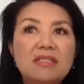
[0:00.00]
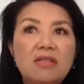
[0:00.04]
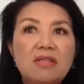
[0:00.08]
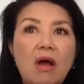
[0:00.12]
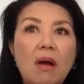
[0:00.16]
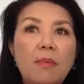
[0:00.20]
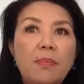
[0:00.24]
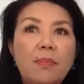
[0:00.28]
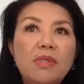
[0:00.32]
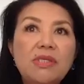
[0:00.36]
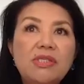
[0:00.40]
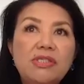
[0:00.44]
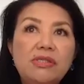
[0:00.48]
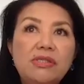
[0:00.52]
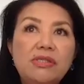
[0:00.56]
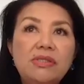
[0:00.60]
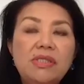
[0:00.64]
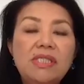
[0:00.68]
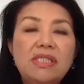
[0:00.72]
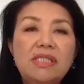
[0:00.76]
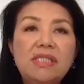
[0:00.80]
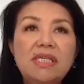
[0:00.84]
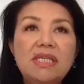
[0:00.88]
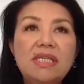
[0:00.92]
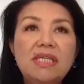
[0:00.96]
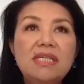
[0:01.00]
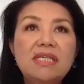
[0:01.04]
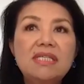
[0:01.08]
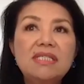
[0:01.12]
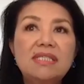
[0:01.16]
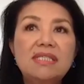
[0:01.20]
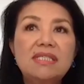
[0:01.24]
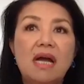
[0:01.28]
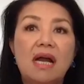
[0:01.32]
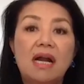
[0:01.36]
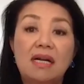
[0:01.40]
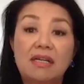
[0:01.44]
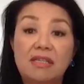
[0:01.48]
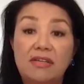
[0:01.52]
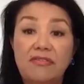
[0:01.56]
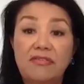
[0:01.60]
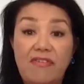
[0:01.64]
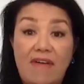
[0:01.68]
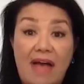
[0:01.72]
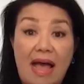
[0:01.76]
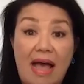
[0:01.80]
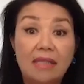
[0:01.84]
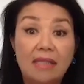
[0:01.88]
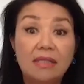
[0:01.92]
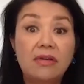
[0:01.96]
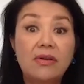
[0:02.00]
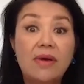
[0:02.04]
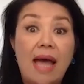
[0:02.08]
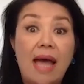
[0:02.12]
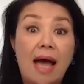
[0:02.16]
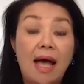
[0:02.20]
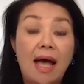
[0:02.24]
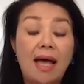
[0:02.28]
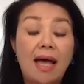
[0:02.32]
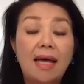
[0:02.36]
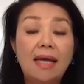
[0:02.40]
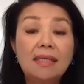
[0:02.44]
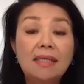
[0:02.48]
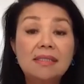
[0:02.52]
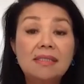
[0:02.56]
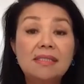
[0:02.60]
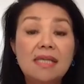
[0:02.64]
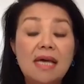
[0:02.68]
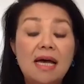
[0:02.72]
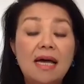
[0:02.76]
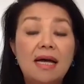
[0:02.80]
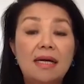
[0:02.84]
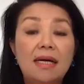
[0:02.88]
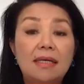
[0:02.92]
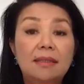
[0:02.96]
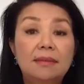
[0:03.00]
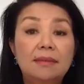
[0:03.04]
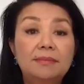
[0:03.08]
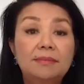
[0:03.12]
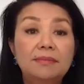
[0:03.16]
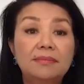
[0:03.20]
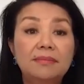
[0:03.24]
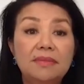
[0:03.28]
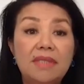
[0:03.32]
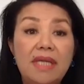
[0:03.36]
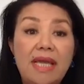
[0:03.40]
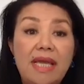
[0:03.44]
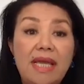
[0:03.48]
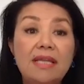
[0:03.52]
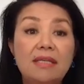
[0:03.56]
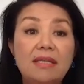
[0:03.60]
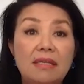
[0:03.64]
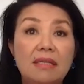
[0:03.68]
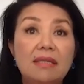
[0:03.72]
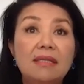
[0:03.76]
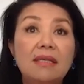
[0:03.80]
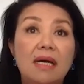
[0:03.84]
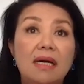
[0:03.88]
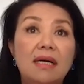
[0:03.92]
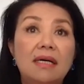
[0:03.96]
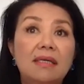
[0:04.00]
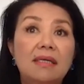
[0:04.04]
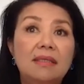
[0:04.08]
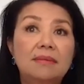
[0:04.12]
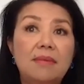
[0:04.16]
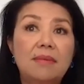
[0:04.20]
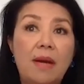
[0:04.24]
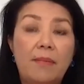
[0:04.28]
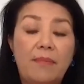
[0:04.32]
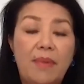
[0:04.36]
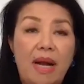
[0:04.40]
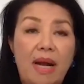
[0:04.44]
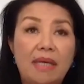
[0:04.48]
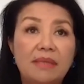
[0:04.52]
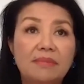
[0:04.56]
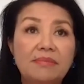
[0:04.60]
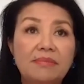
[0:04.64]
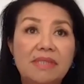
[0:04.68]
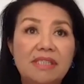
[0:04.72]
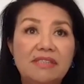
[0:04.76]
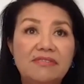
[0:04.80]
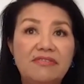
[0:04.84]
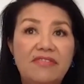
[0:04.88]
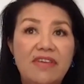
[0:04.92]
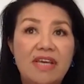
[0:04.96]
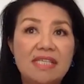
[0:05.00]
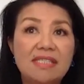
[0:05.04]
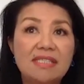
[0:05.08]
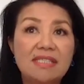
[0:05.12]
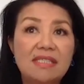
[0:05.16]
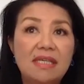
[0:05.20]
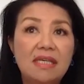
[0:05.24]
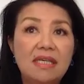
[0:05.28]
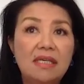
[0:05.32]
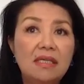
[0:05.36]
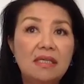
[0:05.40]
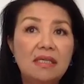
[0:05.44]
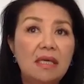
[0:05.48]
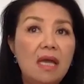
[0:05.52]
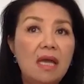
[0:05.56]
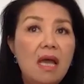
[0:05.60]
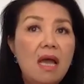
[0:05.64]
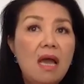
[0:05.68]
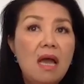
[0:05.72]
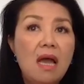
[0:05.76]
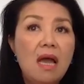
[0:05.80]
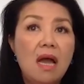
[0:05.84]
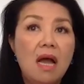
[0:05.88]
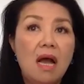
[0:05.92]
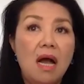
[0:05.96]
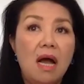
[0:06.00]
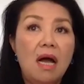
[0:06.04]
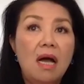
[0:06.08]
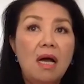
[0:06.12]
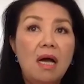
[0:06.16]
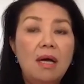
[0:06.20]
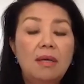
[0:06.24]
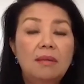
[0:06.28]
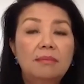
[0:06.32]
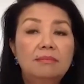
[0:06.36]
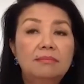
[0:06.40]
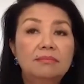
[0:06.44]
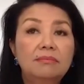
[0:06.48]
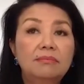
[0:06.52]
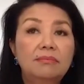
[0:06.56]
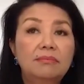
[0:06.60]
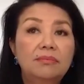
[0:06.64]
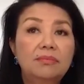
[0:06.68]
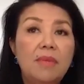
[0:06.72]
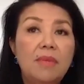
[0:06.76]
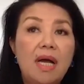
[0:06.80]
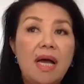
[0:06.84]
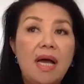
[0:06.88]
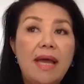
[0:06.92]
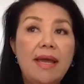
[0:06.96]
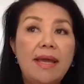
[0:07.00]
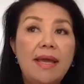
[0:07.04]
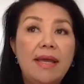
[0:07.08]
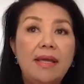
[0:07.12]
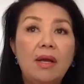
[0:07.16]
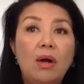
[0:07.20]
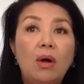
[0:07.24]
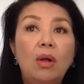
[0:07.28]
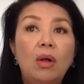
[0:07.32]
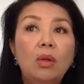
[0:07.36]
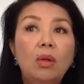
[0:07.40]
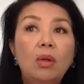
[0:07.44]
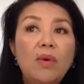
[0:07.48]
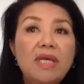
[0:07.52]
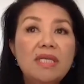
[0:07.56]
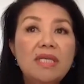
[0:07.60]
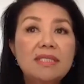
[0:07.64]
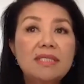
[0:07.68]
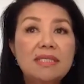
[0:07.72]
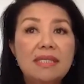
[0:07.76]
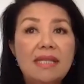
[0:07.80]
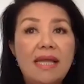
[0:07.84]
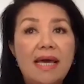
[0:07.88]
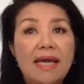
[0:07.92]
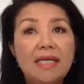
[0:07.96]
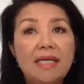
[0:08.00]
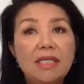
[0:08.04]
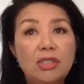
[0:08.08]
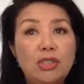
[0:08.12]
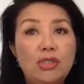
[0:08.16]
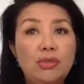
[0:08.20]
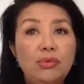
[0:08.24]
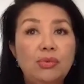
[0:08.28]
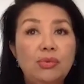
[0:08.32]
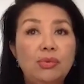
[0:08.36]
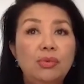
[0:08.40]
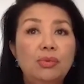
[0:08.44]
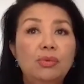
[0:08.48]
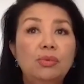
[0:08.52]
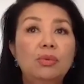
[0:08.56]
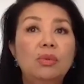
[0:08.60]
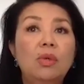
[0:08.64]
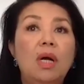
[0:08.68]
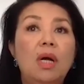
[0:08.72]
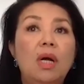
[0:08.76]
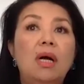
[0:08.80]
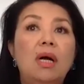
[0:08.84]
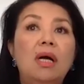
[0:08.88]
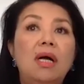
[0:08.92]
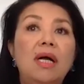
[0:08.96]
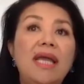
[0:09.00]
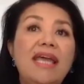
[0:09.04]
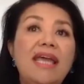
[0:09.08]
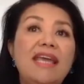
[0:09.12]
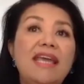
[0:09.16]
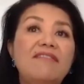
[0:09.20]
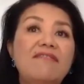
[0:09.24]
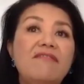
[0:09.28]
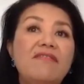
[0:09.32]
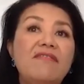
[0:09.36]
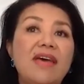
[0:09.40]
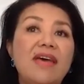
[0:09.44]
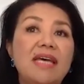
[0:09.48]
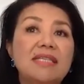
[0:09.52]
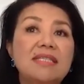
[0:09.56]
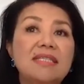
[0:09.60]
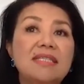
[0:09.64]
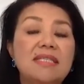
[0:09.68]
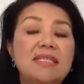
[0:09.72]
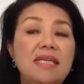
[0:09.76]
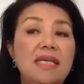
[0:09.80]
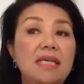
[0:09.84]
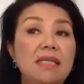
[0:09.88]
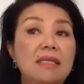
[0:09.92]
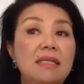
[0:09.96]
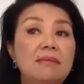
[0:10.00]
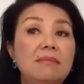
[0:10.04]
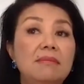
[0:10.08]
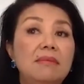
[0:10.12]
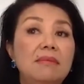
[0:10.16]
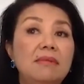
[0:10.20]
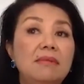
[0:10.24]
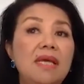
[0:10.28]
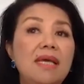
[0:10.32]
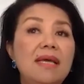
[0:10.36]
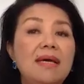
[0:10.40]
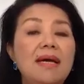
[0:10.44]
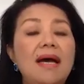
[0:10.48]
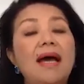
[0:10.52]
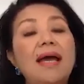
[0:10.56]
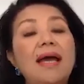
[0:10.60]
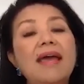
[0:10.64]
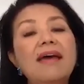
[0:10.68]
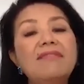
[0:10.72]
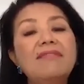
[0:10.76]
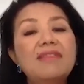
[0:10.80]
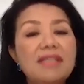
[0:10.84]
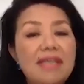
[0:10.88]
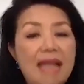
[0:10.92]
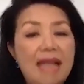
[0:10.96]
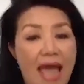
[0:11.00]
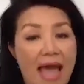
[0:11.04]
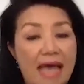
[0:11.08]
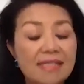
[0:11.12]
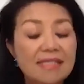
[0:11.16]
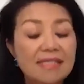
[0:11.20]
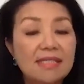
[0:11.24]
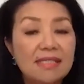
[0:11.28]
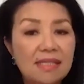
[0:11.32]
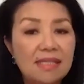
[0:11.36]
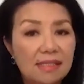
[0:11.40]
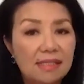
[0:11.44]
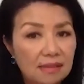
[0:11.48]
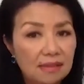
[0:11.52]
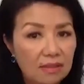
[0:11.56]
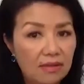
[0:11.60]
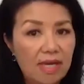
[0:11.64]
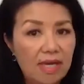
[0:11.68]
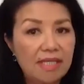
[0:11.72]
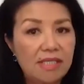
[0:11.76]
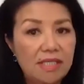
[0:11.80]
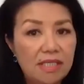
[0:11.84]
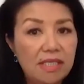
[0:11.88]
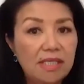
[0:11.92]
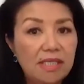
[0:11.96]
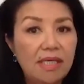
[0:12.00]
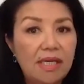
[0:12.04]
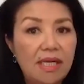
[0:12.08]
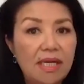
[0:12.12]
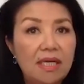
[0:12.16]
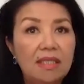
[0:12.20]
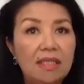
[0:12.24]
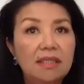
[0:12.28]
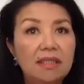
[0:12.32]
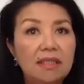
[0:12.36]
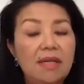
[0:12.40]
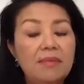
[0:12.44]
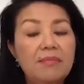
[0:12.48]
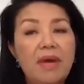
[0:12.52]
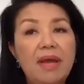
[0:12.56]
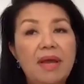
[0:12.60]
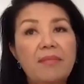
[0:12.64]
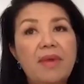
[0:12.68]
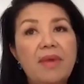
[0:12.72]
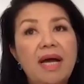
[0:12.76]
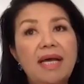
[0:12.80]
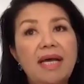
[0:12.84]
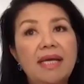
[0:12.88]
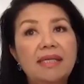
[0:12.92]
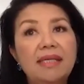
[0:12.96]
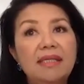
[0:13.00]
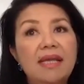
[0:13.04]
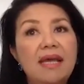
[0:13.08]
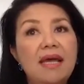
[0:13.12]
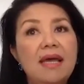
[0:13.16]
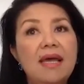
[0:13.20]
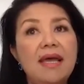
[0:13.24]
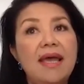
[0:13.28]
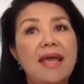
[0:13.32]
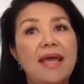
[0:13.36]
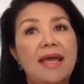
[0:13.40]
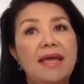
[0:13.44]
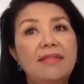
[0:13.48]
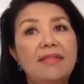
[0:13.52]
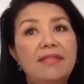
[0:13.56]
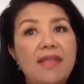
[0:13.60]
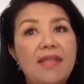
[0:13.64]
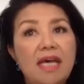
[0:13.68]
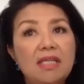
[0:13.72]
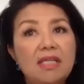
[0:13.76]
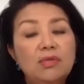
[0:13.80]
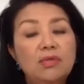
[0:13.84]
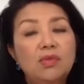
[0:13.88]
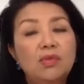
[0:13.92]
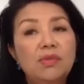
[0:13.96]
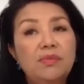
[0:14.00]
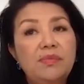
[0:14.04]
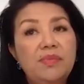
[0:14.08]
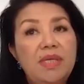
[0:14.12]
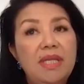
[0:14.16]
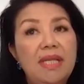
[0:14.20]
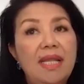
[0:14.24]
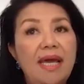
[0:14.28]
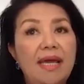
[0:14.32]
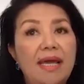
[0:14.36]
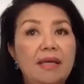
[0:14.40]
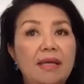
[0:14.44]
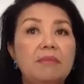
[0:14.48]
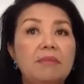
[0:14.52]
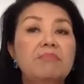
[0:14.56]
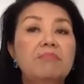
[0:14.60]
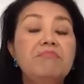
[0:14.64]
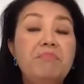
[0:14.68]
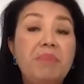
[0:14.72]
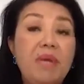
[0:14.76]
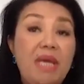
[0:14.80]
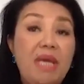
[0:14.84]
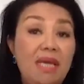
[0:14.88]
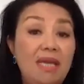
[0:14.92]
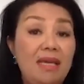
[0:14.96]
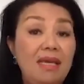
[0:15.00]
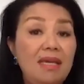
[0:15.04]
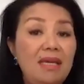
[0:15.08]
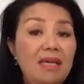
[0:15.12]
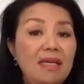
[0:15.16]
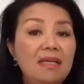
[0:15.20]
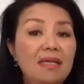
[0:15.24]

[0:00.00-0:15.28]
opportunities are the value add um, in um, apartment investing. Um, I always like to uh, invest in, I have an asset criteria in my mind, and that would be like B